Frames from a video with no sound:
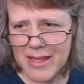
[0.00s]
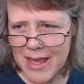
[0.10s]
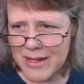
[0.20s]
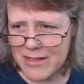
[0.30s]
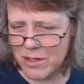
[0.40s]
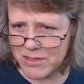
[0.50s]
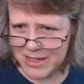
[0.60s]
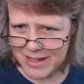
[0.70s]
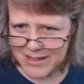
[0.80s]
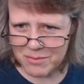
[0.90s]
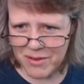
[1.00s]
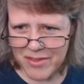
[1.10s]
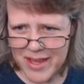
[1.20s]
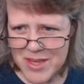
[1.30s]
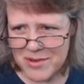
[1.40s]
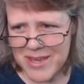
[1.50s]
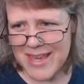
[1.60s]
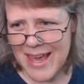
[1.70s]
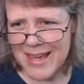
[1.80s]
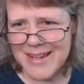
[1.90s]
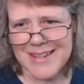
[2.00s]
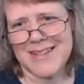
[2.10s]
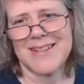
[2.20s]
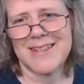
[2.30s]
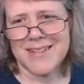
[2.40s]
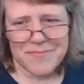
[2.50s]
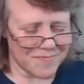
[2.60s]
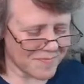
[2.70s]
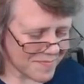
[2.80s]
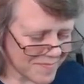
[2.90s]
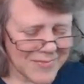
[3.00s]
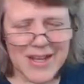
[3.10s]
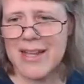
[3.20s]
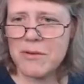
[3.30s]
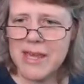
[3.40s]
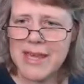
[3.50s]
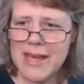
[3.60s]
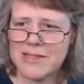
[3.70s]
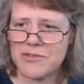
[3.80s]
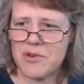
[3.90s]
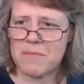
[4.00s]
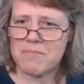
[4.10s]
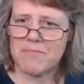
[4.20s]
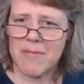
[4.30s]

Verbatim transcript: Geekette is hosting us. Well, thank you, Geekette. Hello, Geekette stream.